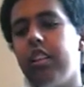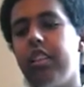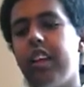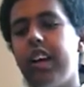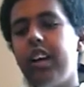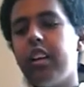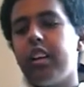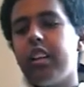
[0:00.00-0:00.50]

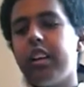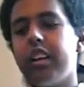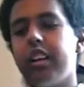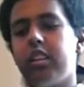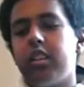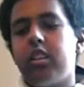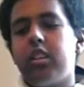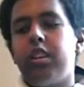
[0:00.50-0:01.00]
That
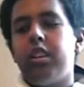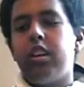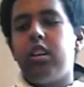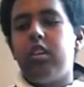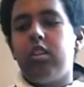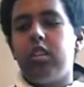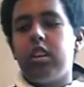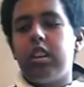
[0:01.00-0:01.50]
later
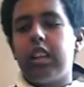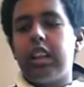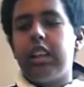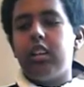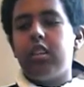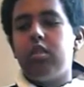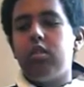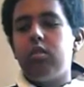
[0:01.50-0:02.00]
on
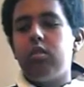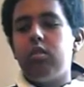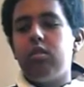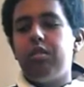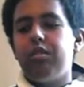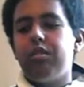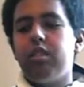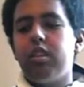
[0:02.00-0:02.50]
led to
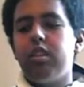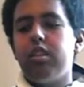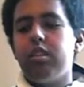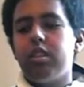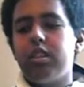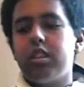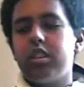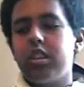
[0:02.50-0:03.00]

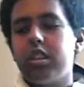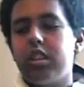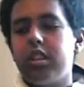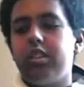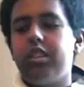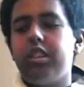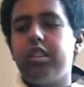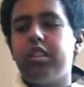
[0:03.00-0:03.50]
further
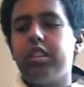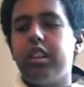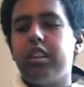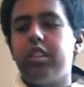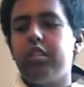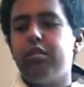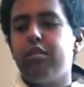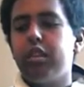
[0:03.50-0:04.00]
studies and
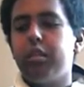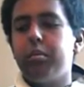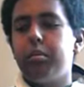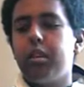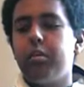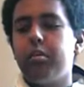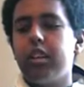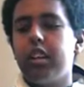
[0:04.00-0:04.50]
scientific
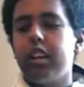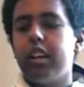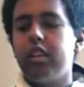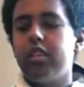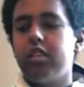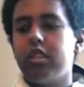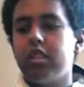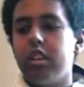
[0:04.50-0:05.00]

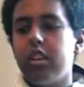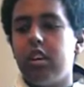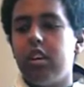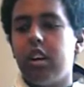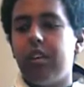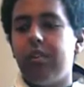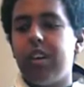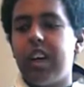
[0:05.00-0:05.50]
publication
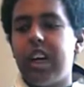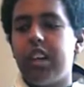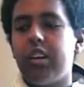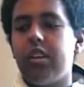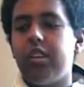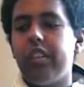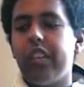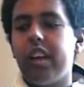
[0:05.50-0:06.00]
on
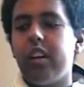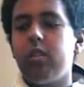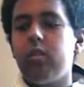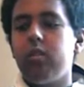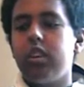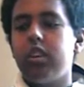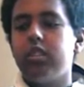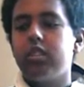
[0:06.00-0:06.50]
matter
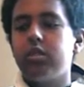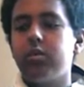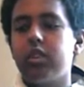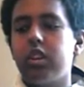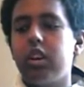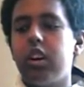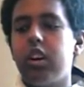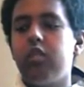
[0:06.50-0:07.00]
that once
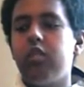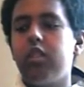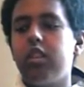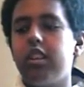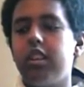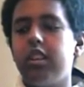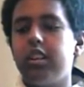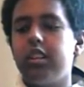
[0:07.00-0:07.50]
were
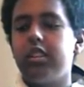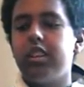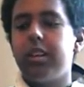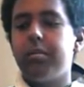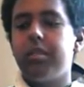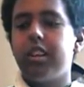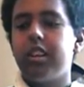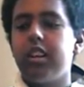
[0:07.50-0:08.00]
commonly
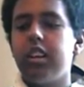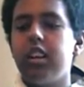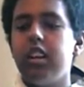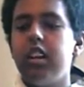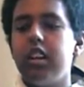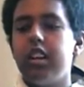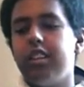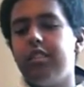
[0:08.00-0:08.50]
accepted,
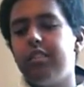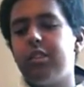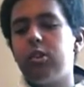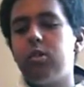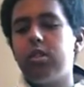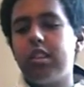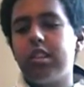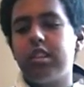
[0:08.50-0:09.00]
and of
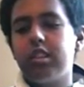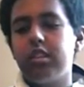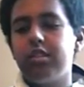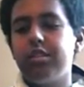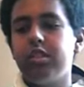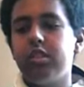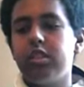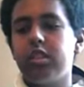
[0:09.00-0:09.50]
course, the
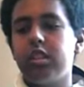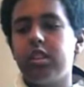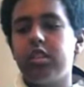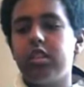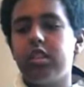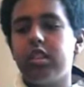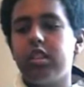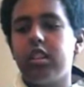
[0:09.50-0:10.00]
future
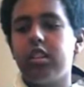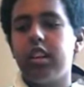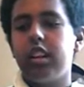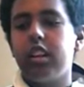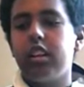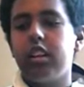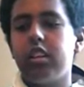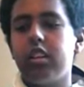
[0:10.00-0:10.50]

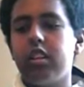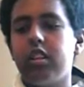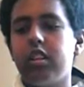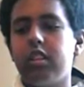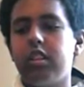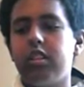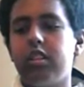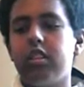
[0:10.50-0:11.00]

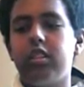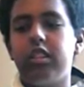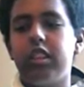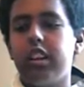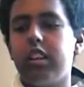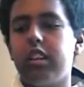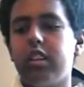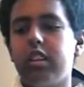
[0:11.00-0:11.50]

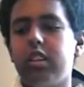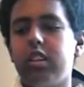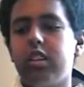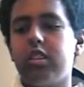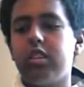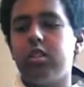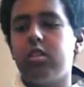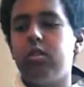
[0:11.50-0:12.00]

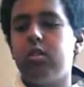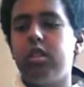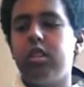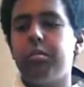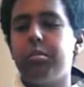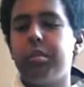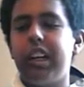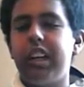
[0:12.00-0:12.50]
technological
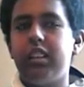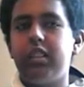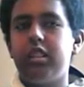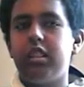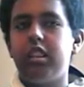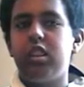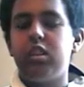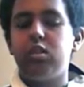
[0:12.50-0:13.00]
impacts
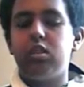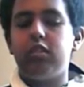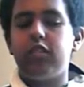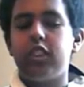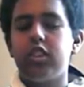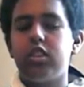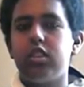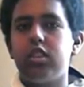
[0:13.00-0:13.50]
are
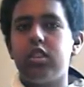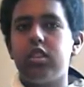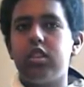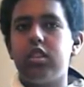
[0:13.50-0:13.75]
enormous.